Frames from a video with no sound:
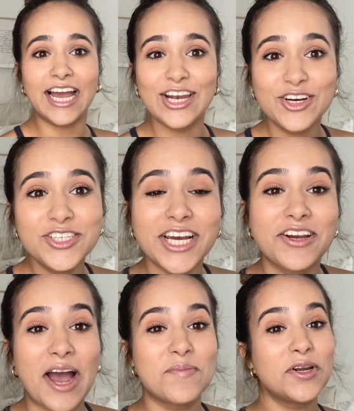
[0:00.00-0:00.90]
it looks like
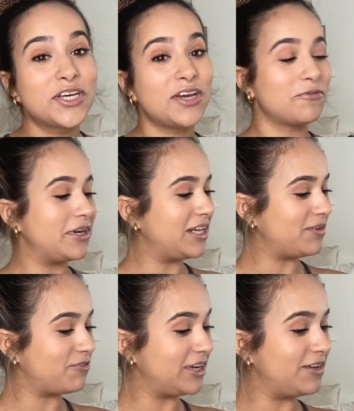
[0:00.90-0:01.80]
I'm looking
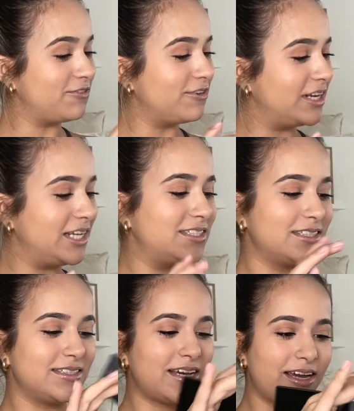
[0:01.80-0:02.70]
really to
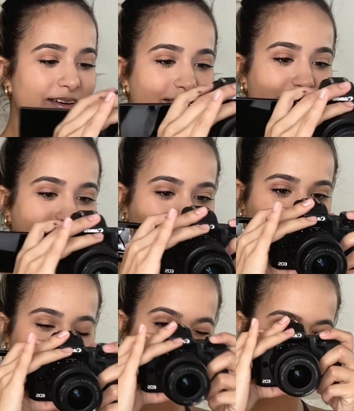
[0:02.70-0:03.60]
the side, so
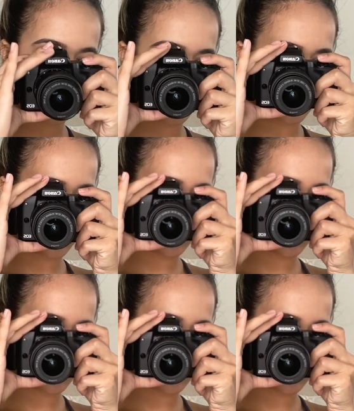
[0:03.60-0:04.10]
that's interesting.